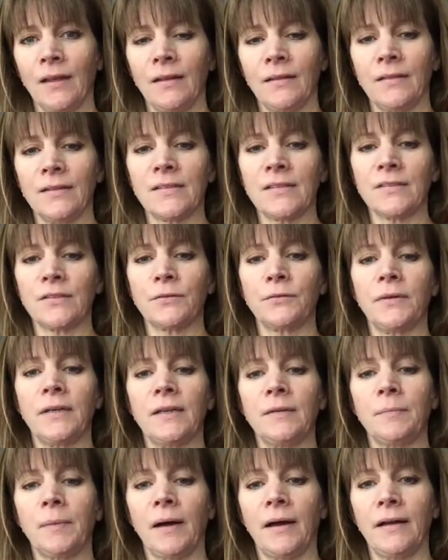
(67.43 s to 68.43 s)
This is a
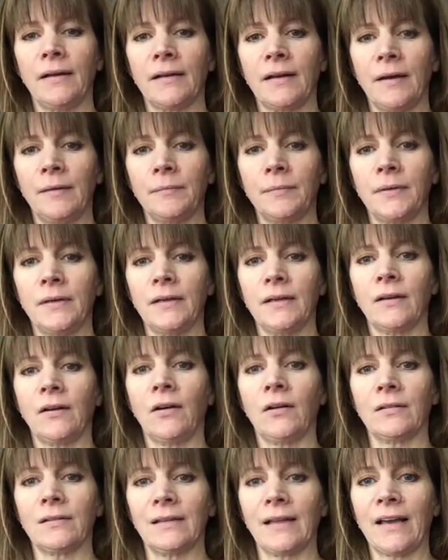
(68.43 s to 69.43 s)
reed by a company
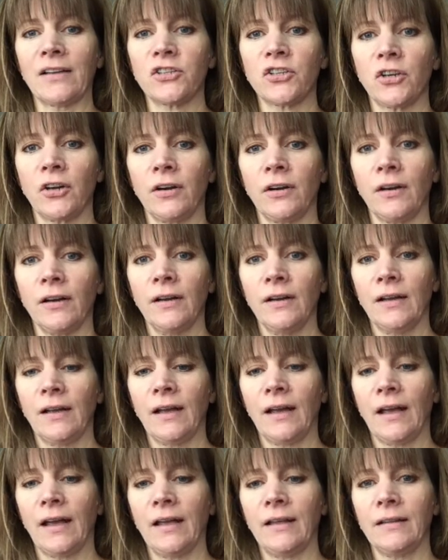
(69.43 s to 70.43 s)
called Lesher,
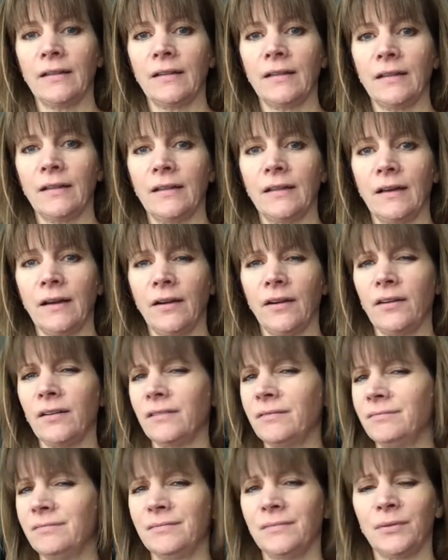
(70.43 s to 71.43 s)
and they're
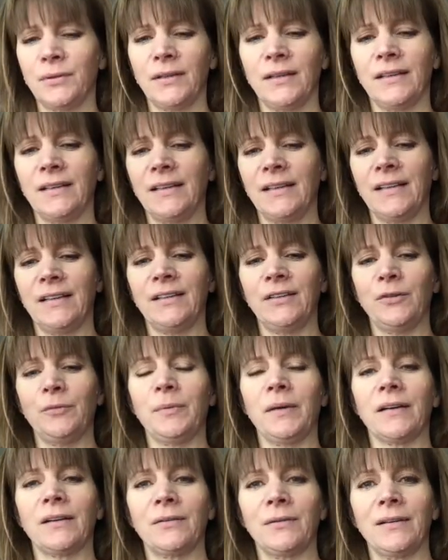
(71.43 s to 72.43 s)
pretty
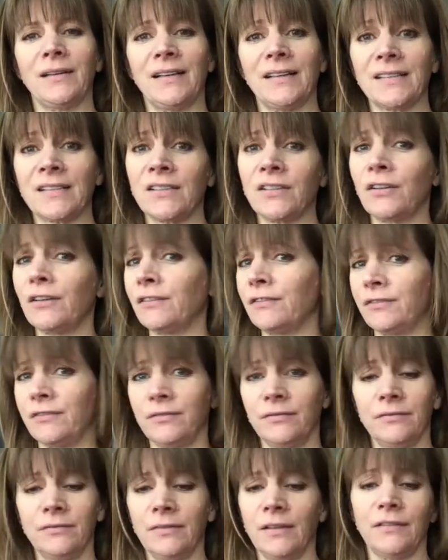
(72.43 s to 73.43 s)
ubiquitous. They're
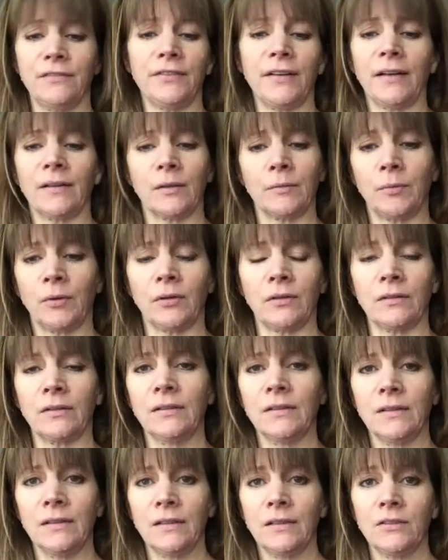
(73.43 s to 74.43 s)
available
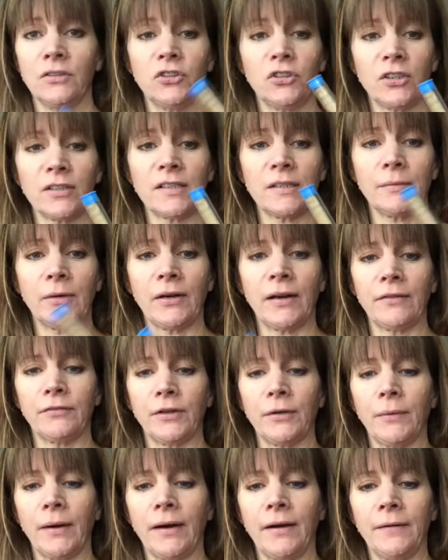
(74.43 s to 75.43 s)
just about
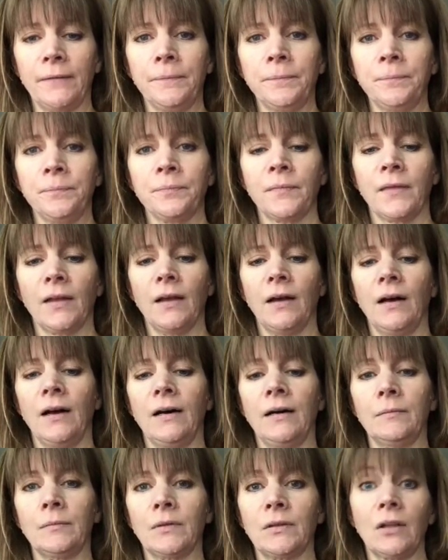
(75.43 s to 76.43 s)
everywhere.
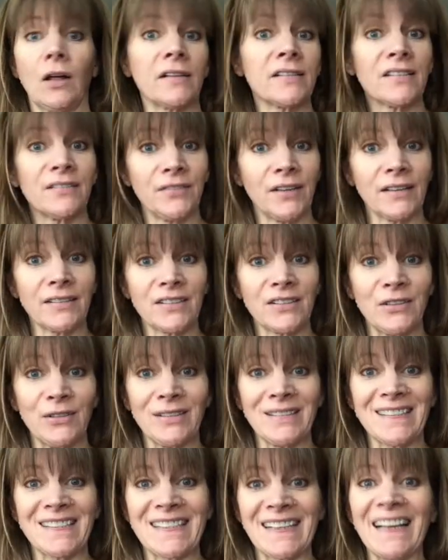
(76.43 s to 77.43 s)
Lots of young
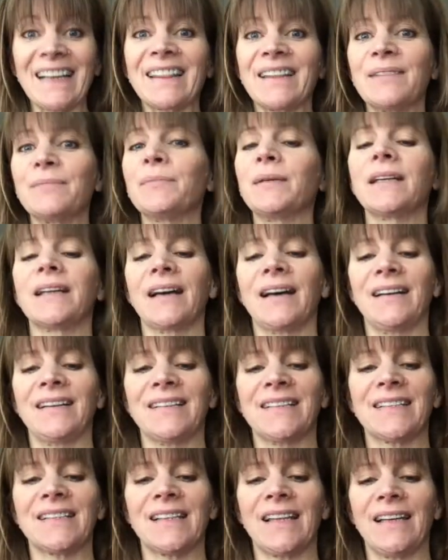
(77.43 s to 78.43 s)
students like them
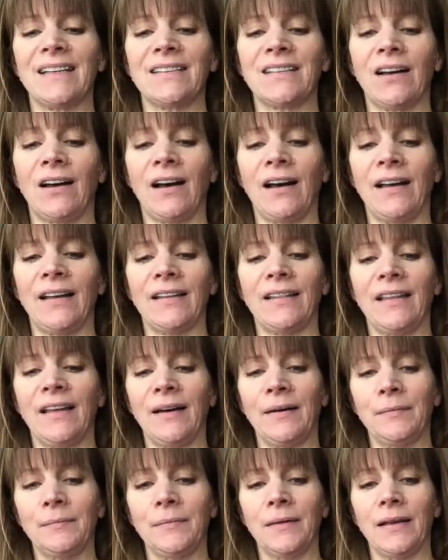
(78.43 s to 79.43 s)
because they tie
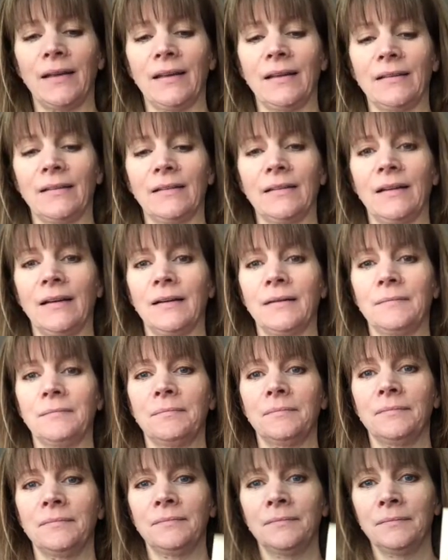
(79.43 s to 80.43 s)
them in
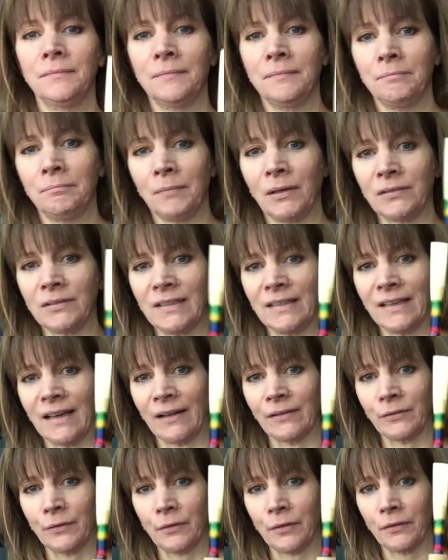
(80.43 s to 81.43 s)

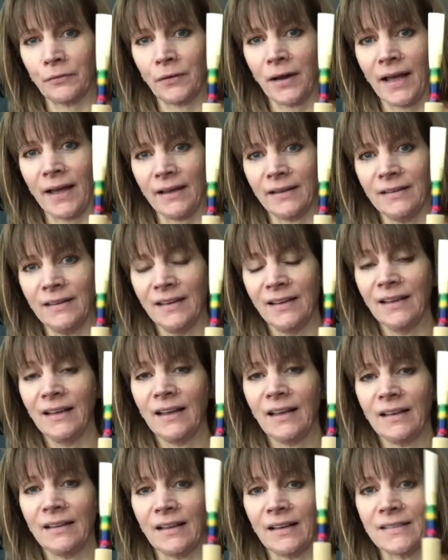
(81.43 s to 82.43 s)
multicolored thread.
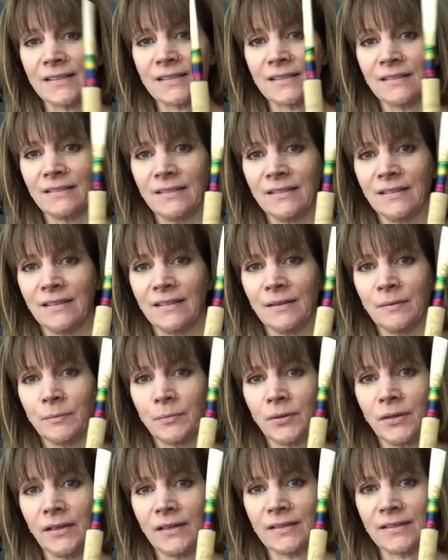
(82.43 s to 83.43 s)
That's
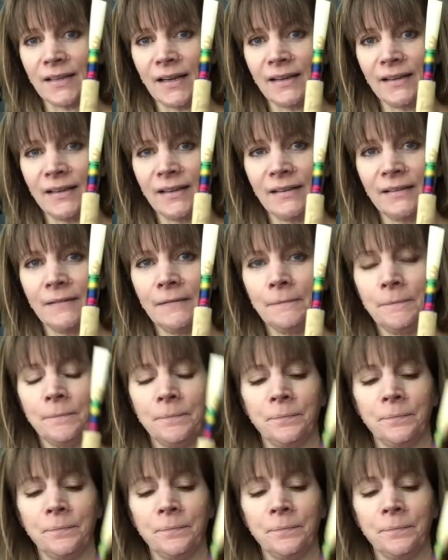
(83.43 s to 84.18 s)
pretty exciting.